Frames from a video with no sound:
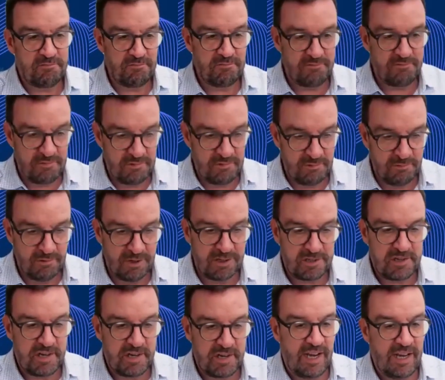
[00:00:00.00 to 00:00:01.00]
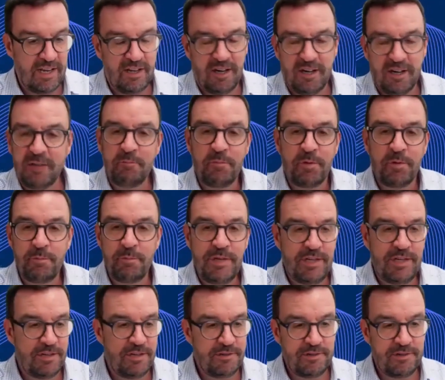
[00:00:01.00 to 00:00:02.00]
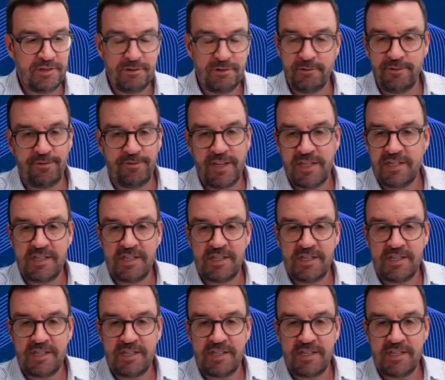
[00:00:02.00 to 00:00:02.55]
will say, I'm prepared to invest